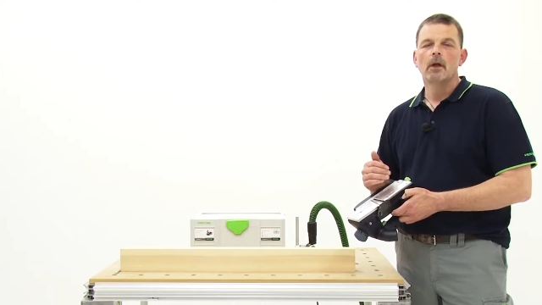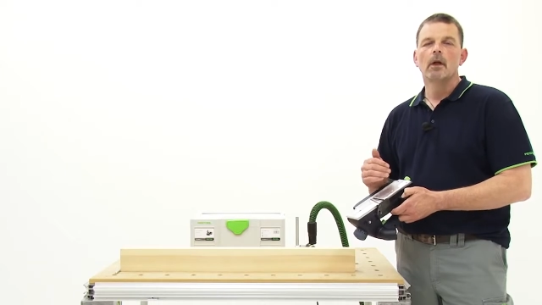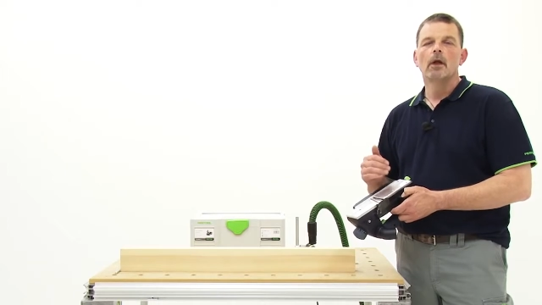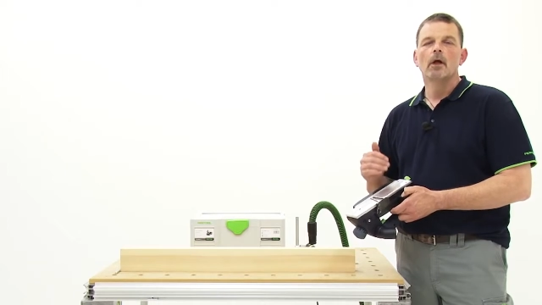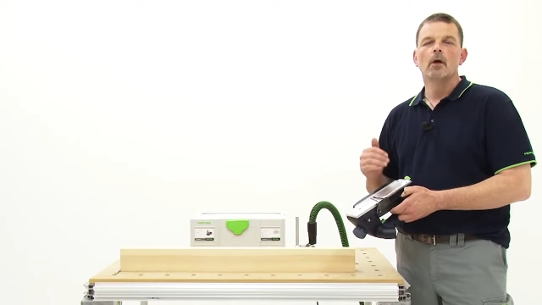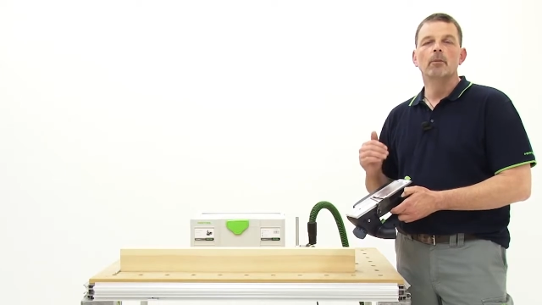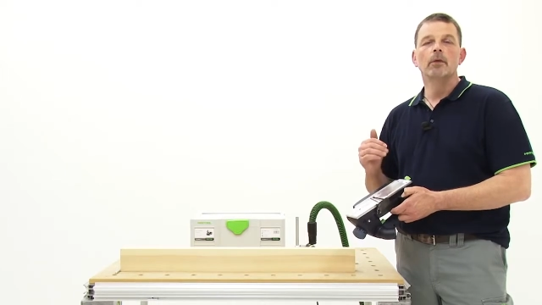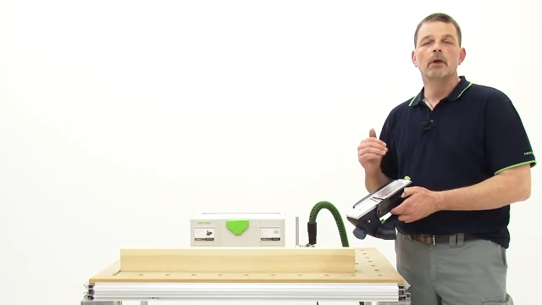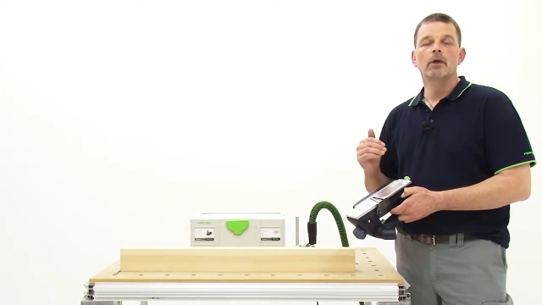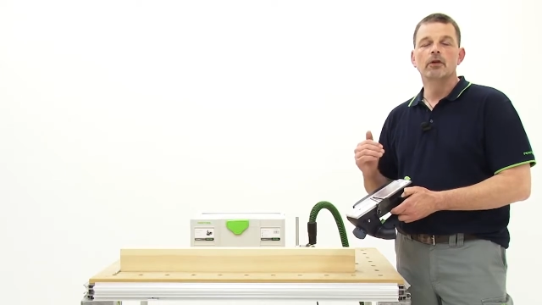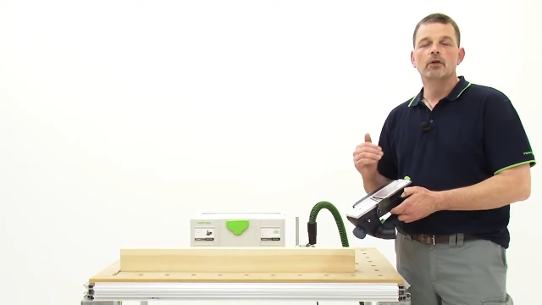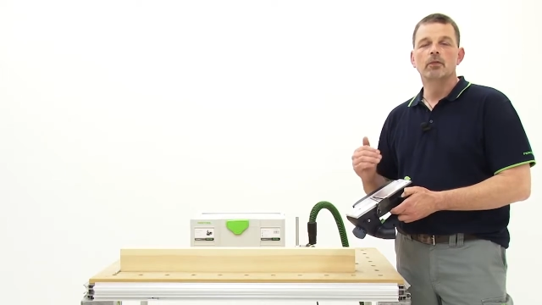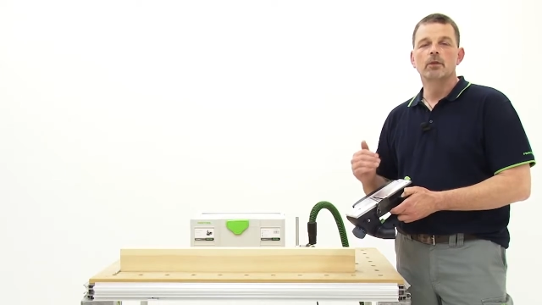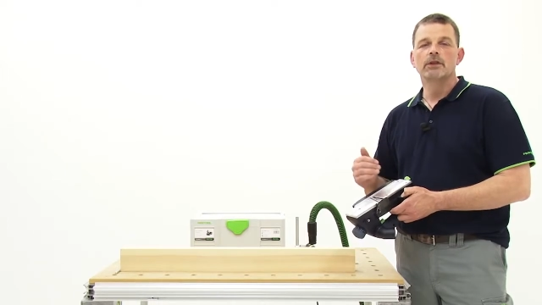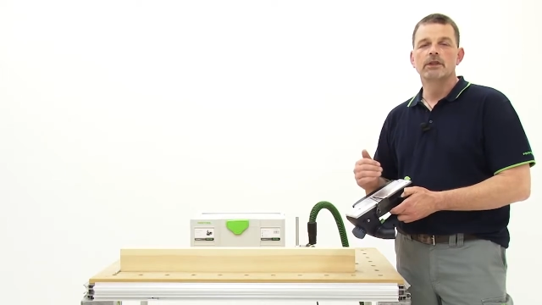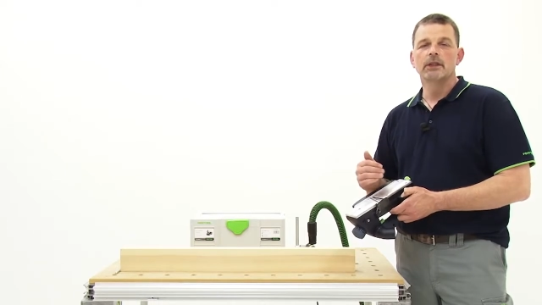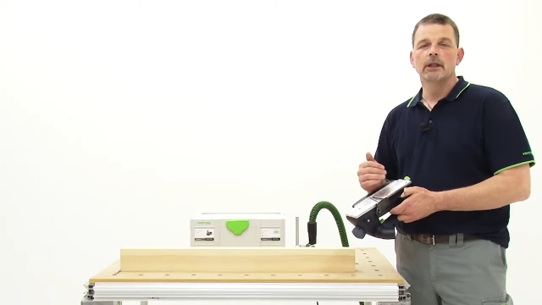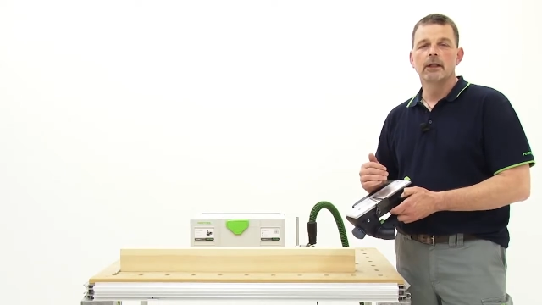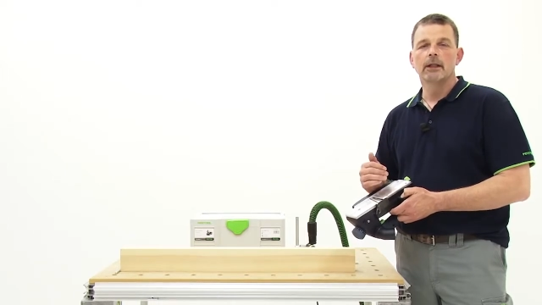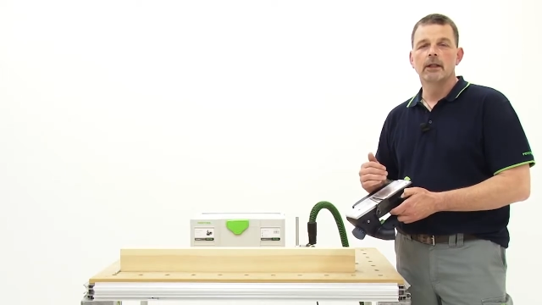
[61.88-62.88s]
And because we're
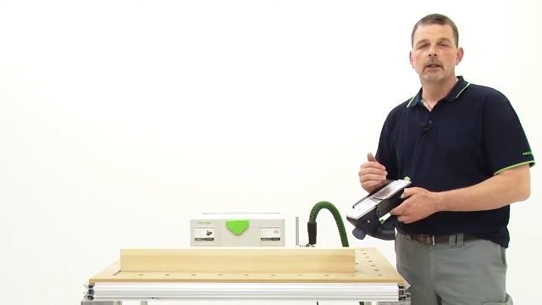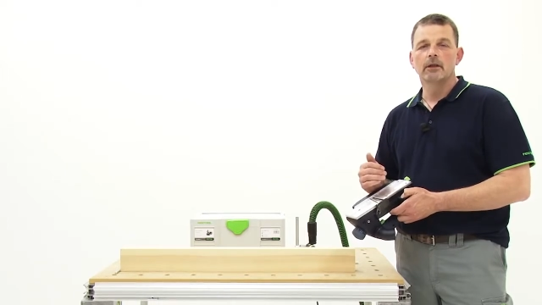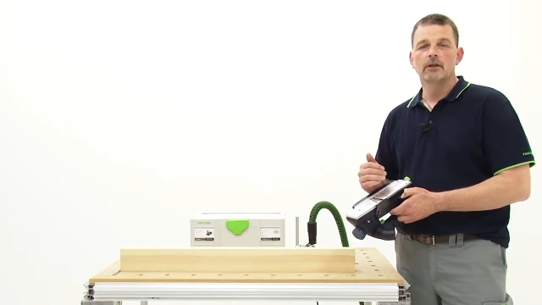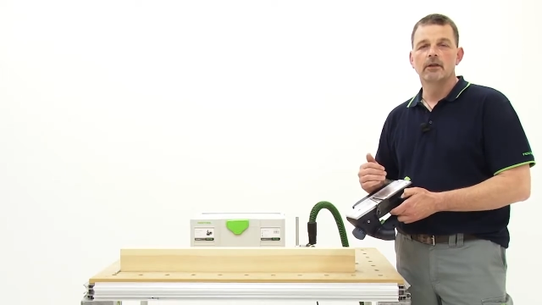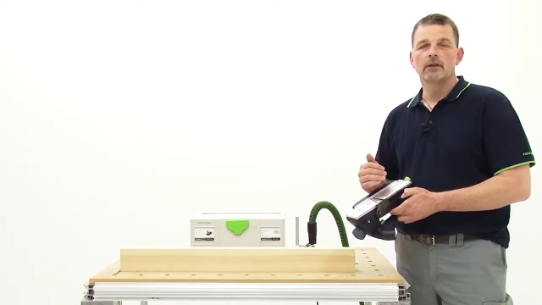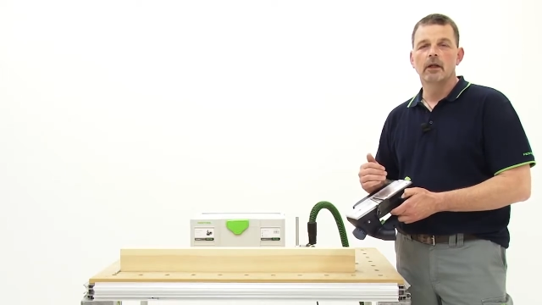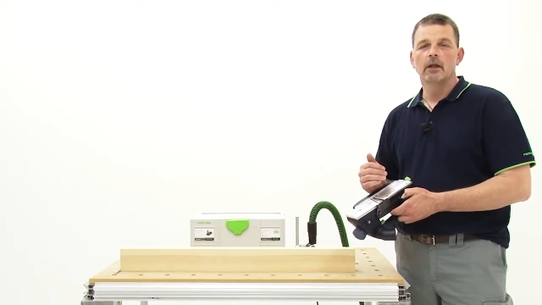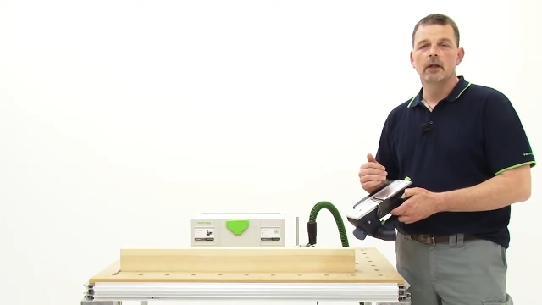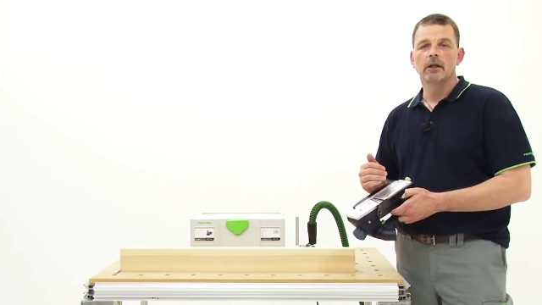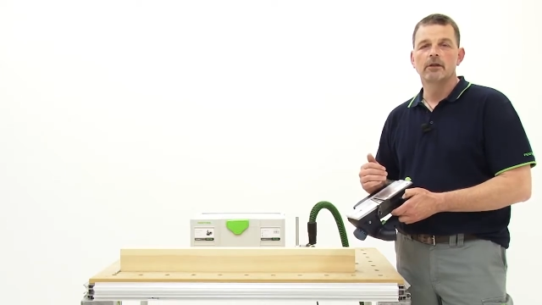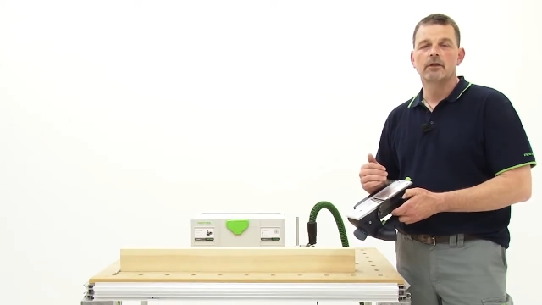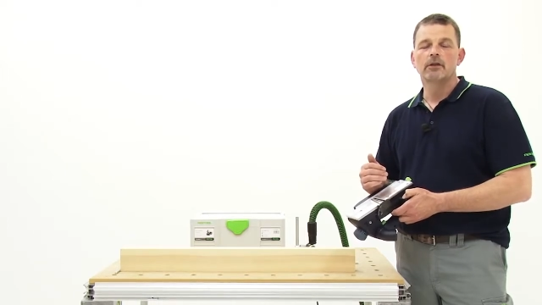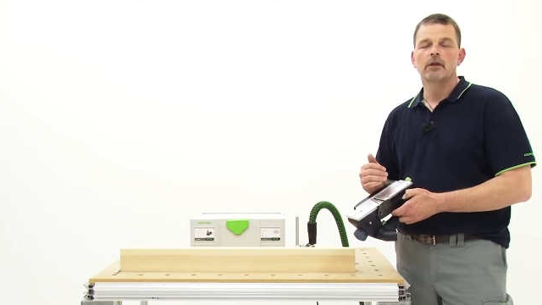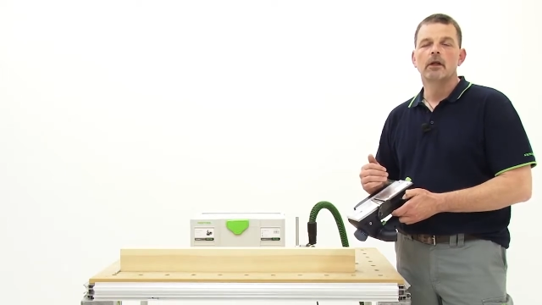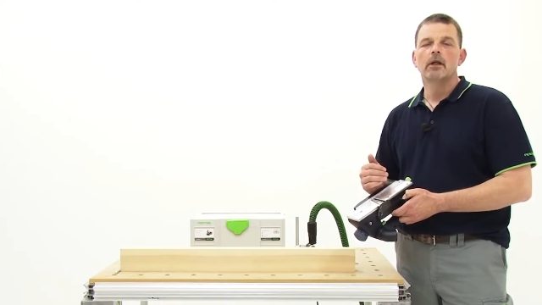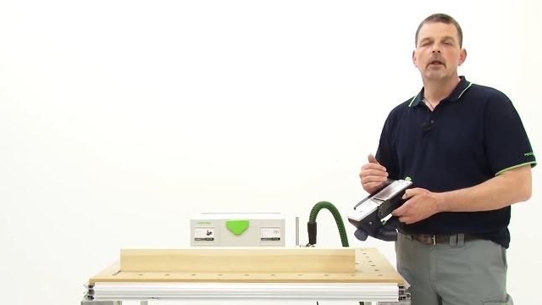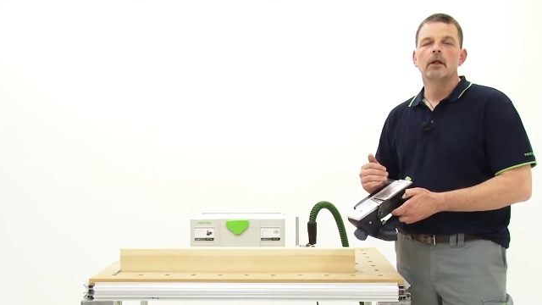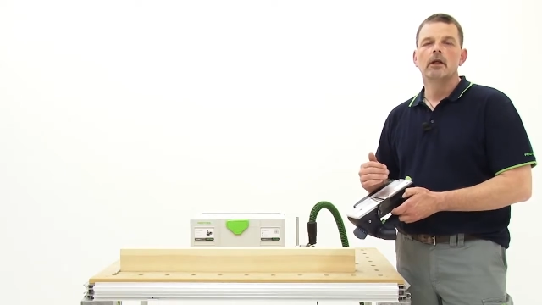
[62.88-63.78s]
taking a slice,